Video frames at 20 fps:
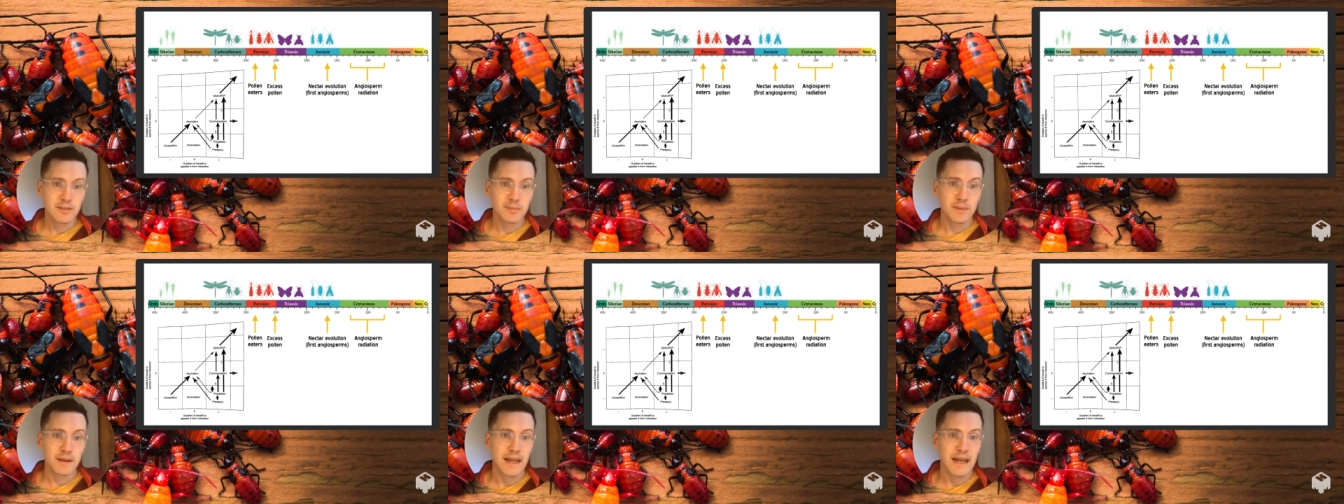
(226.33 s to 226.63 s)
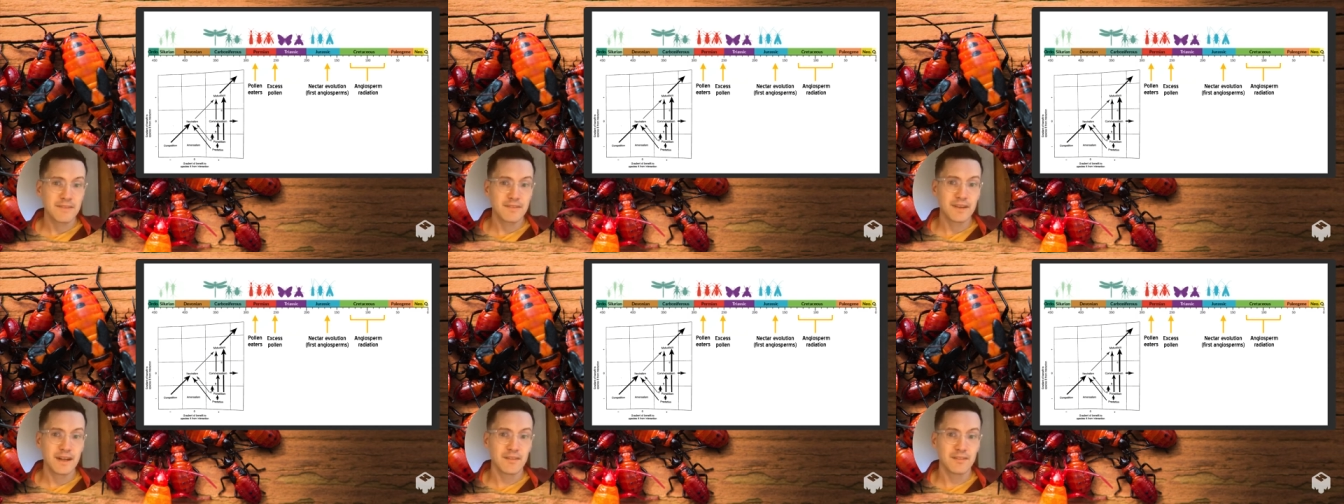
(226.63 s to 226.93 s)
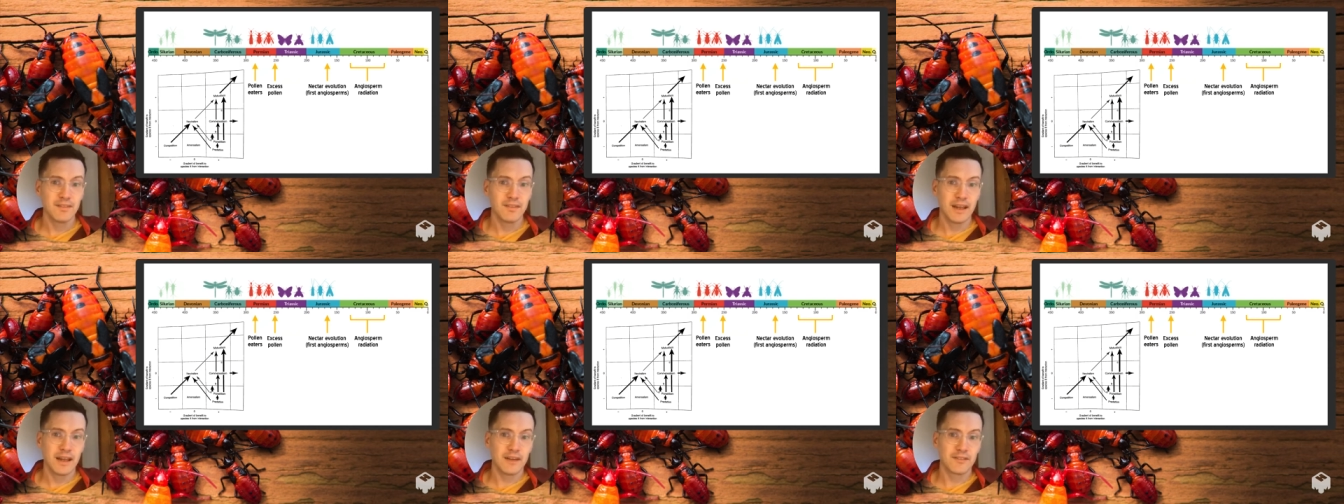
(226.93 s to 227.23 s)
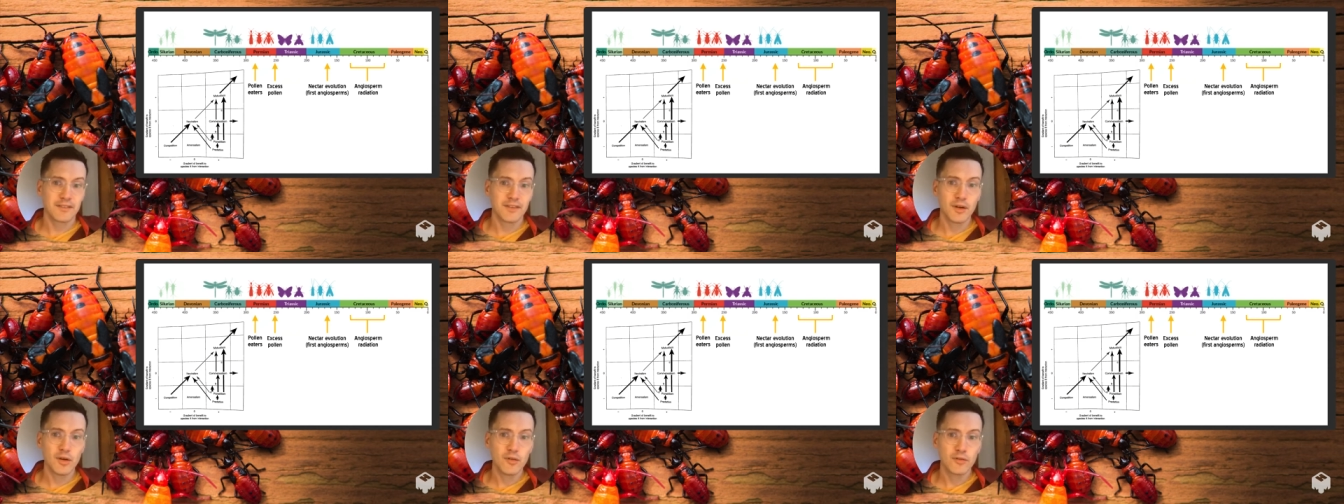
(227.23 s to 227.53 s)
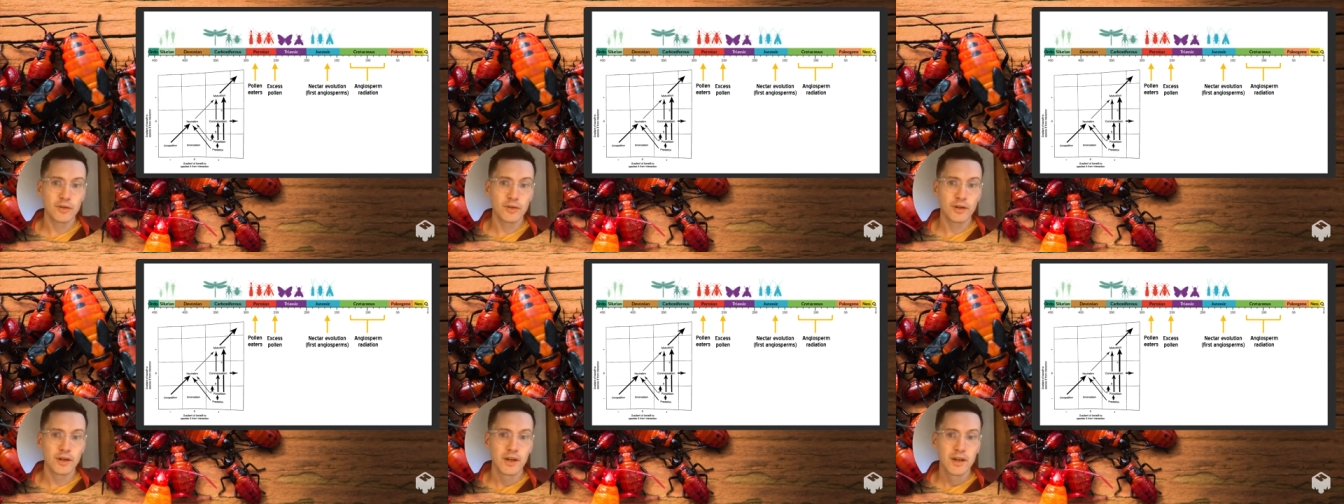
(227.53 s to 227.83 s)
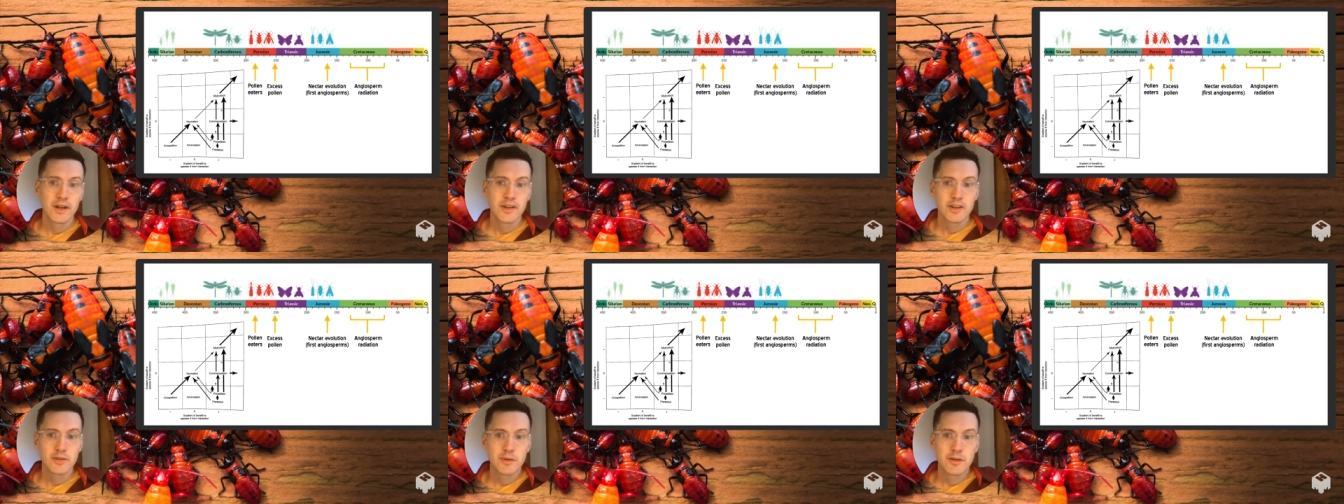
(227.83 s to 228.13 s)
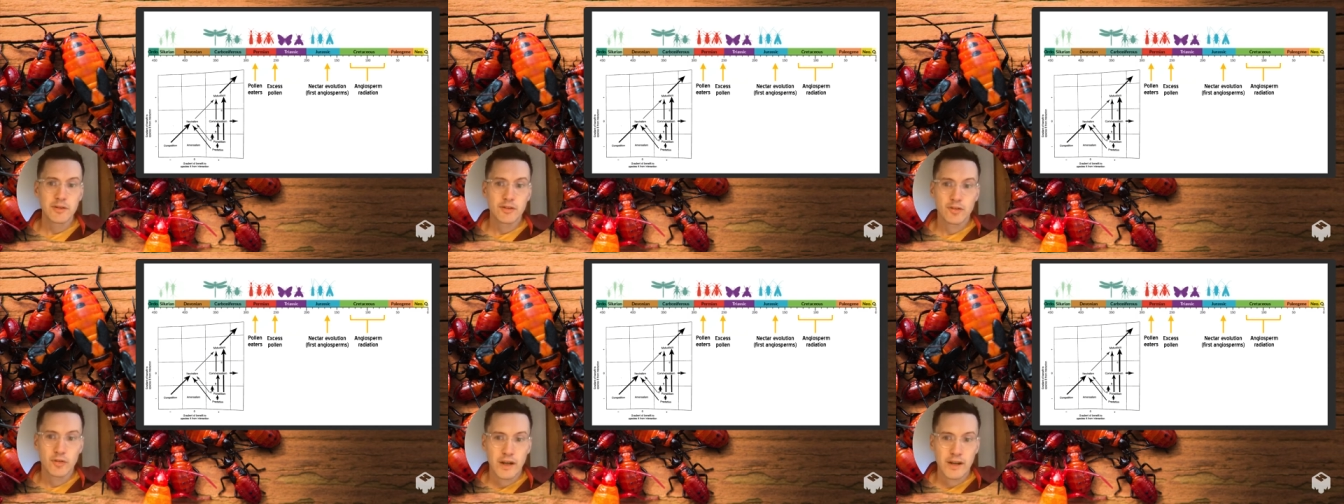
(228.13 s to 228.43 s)
but have enough left over to be
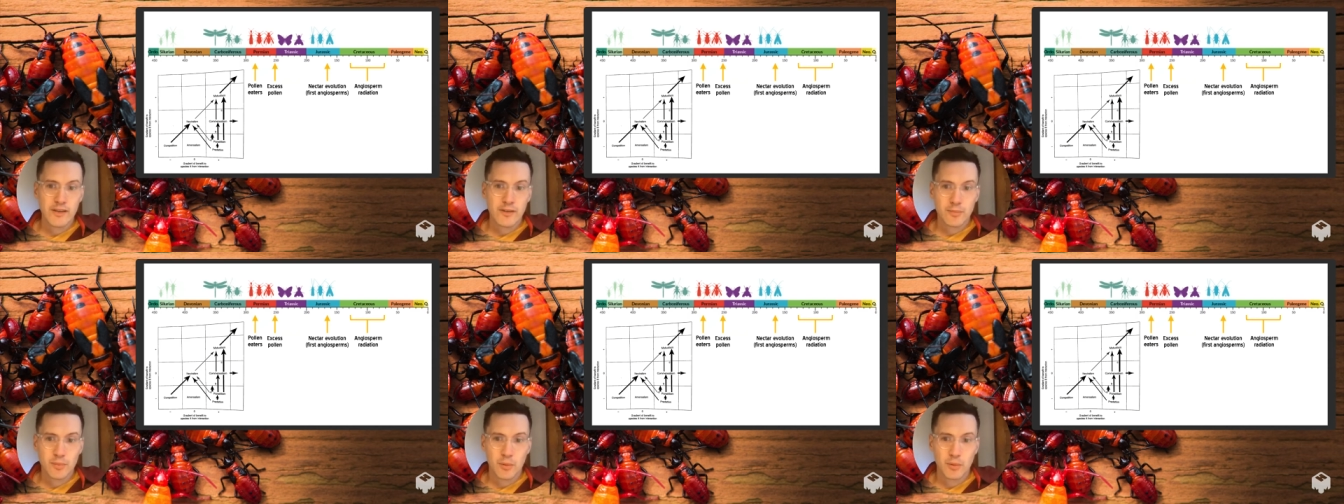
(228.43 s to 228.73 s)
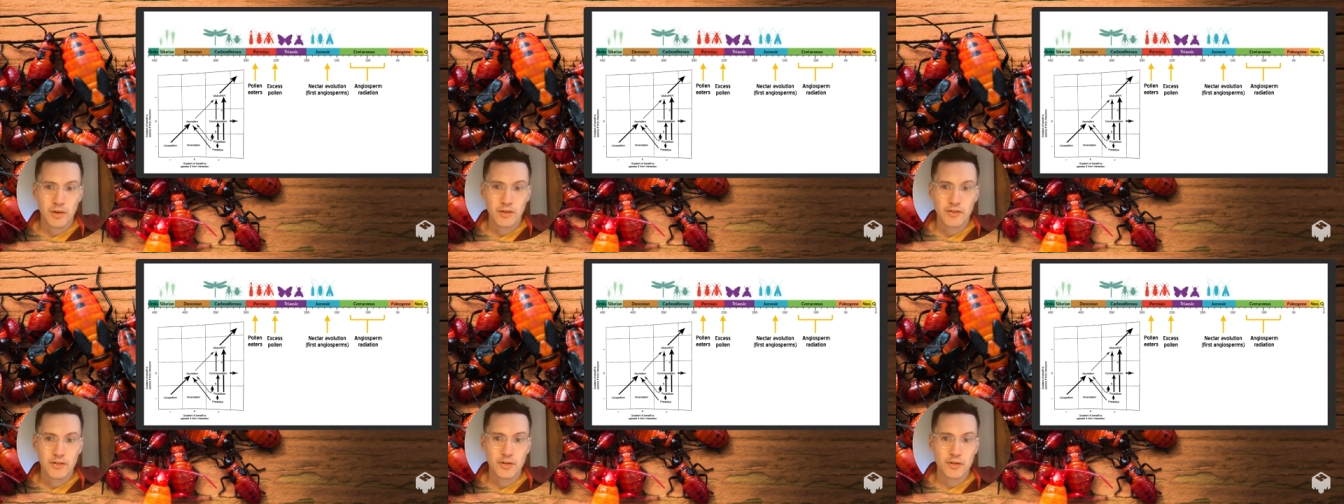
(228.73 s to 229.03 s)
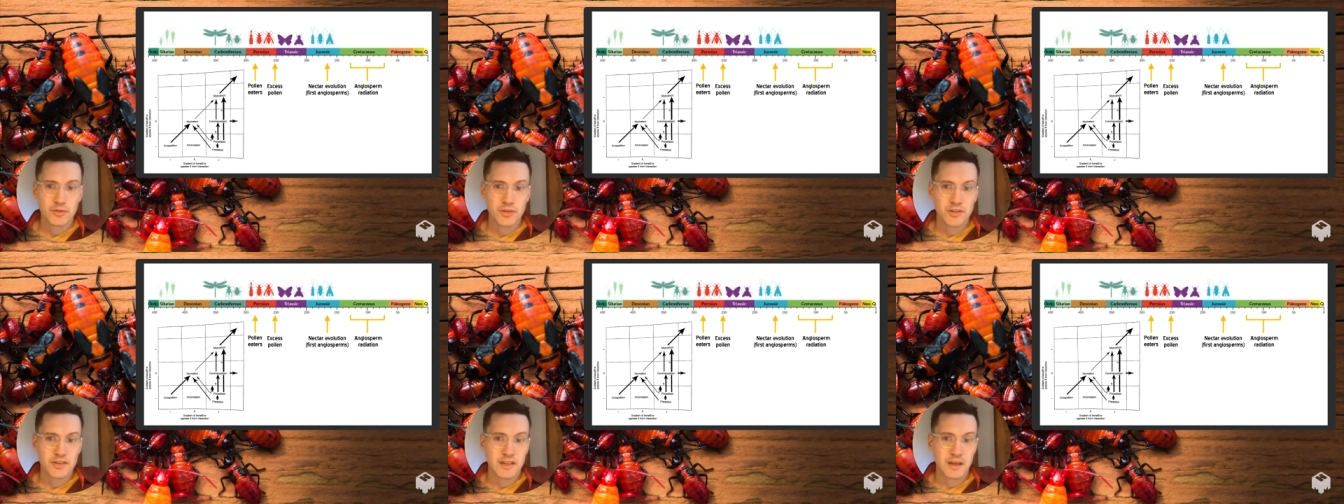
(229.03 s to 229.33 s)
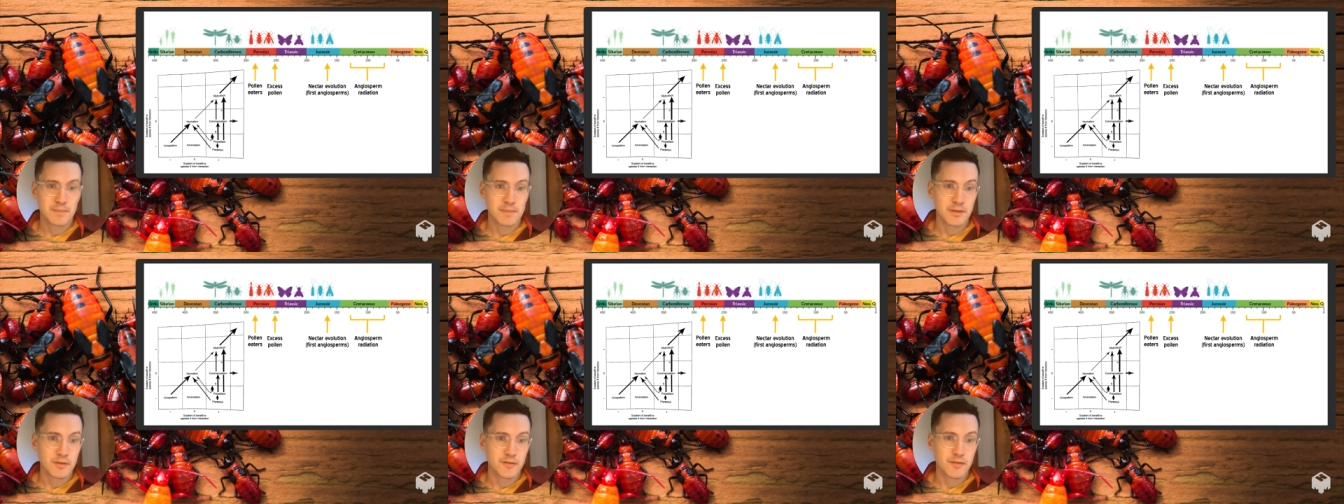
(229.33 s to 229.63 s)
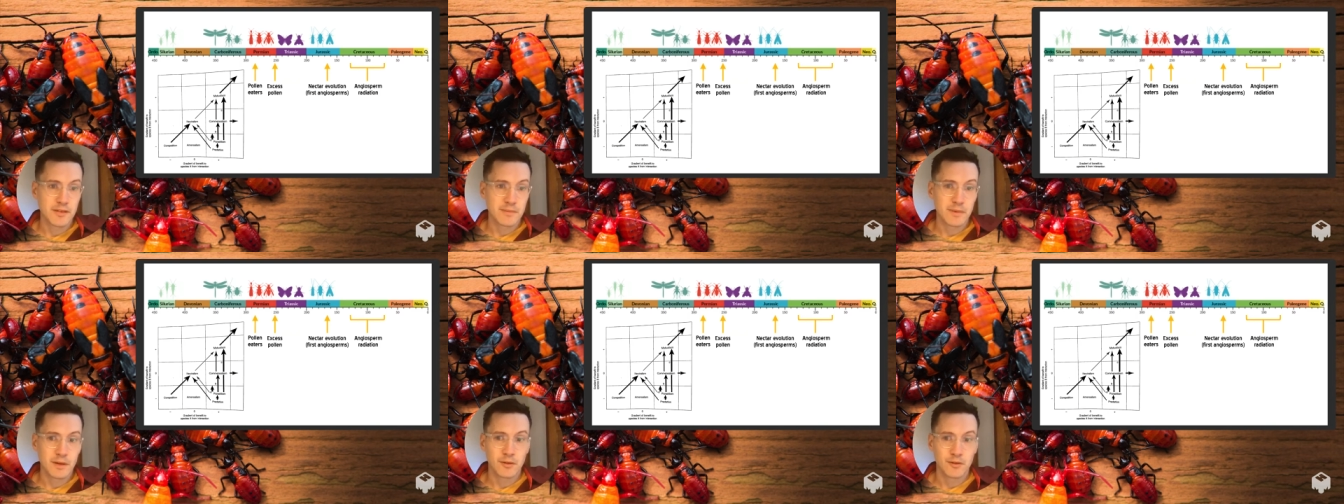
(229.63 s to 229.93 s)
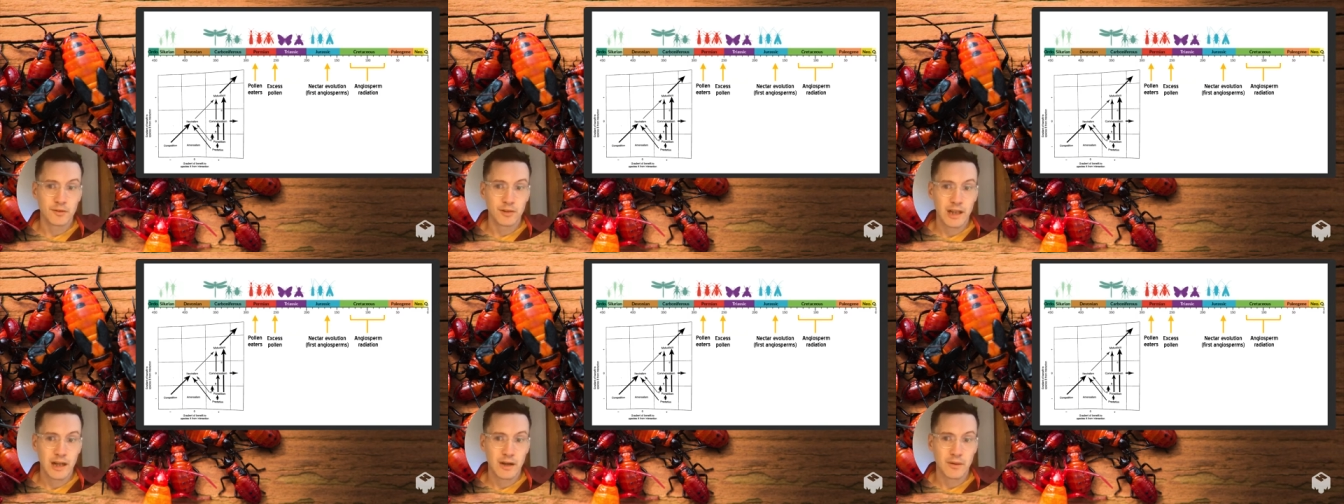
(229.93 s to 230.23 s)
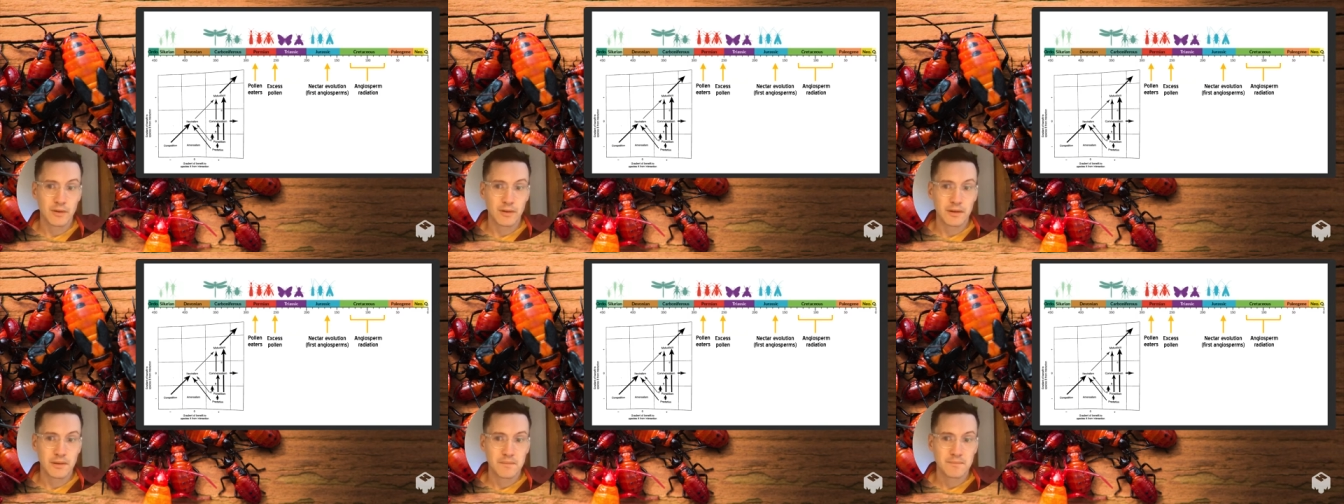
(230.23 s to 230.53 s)
transported to a receptive female
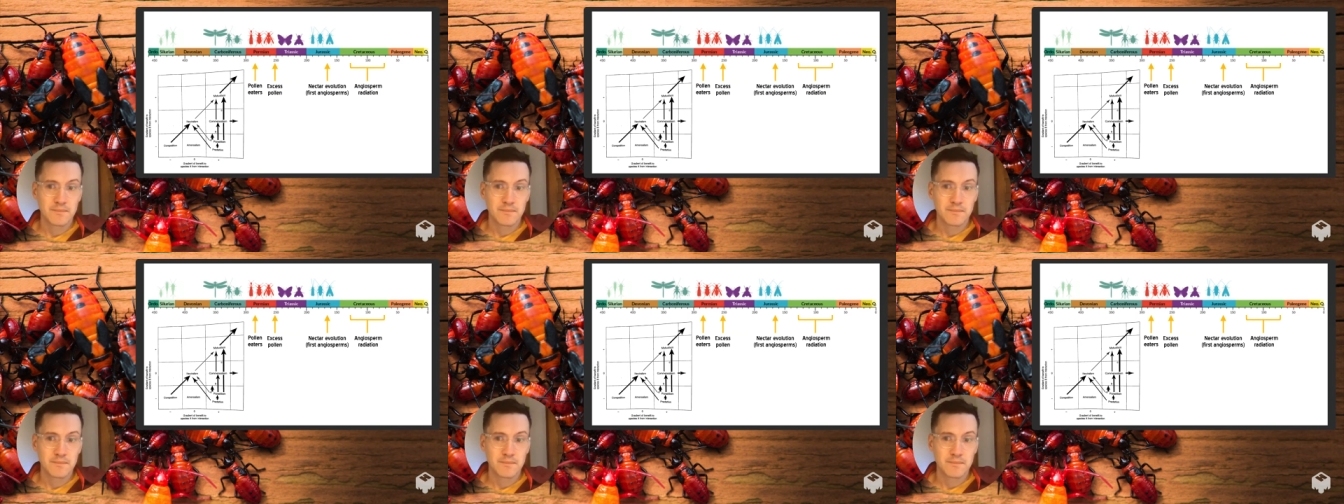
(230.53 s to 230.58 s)
flower.